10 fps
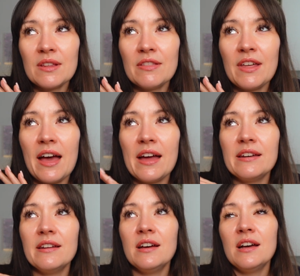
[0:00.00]

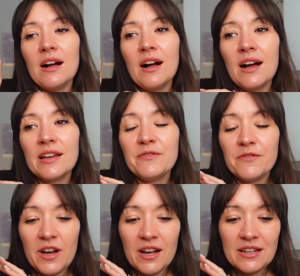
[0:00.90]
then I
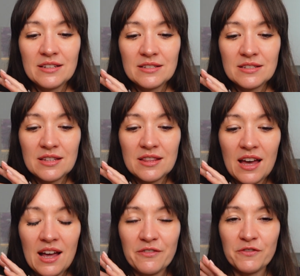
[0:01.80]
find that
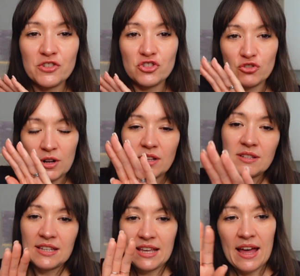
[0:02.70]
I struggle
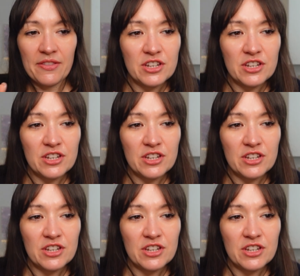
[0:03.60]
to get the